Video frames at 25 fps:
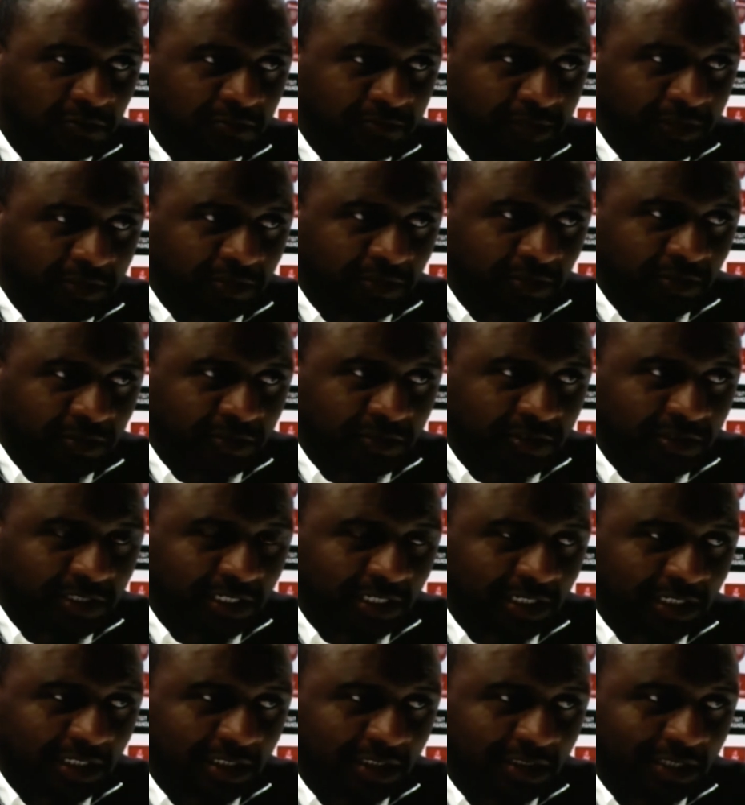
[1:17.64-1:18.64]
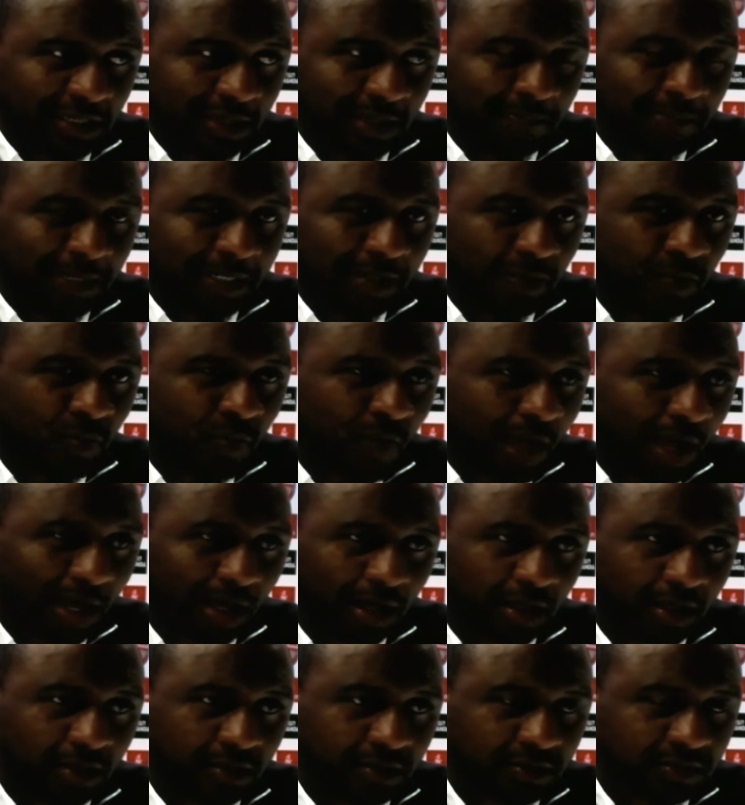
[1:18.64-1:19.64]
they played
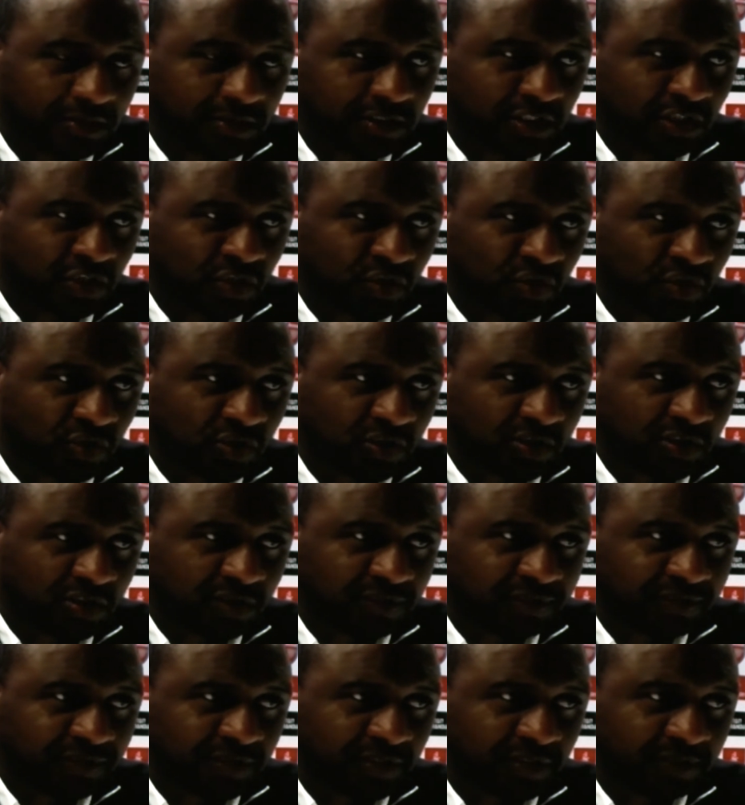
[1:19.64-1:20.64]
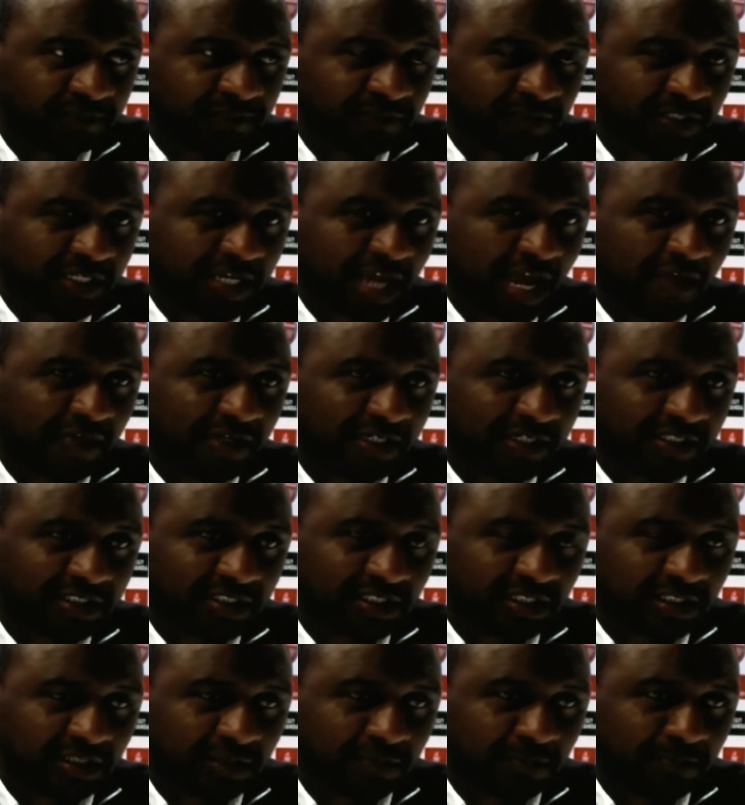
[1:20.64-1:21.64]
well, they showed a lot of
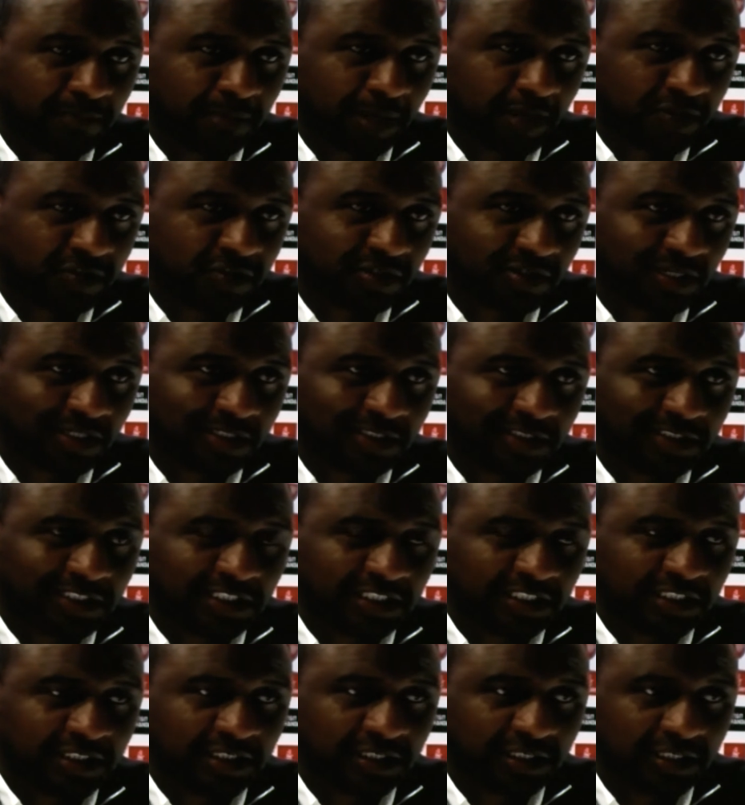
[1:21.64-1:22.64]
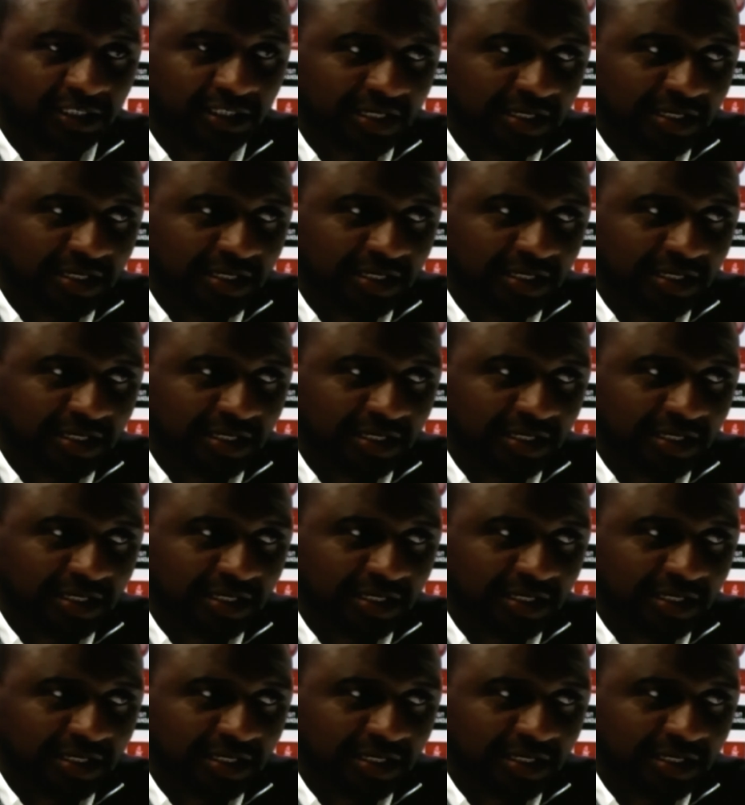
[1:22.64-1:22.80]
character, personality.